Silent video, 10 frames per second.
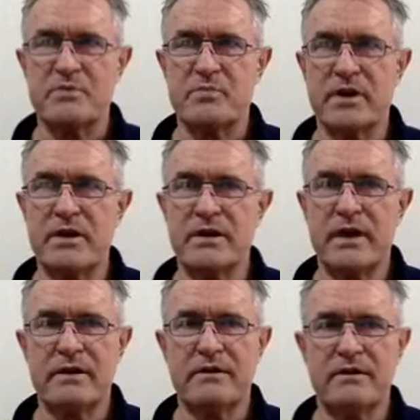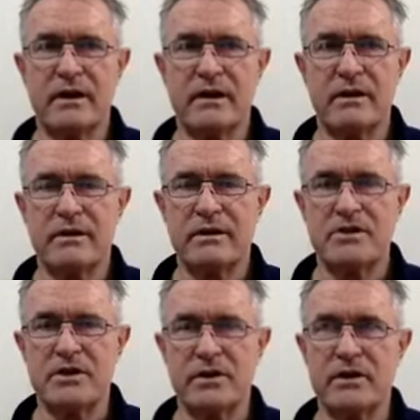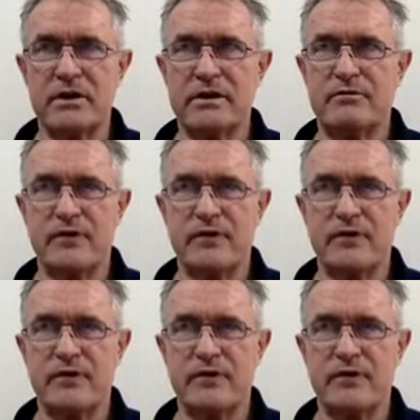speed and agility,